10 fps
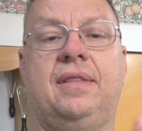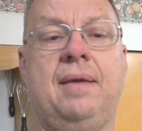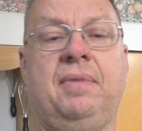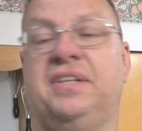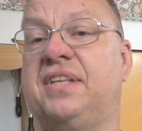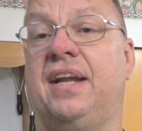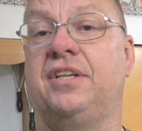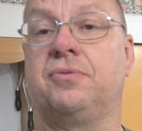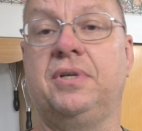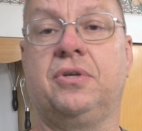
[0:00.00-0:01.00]
That means that
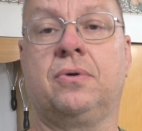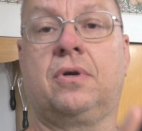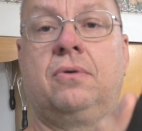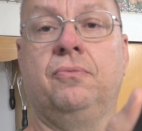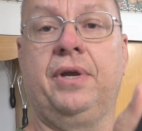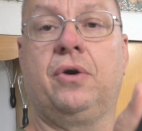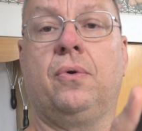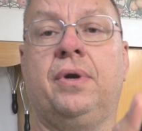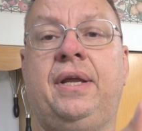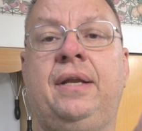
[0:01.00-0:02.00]
it's re
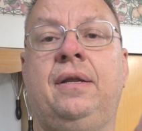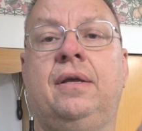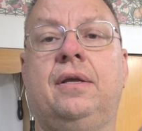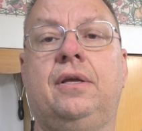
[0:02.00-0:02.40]
recording.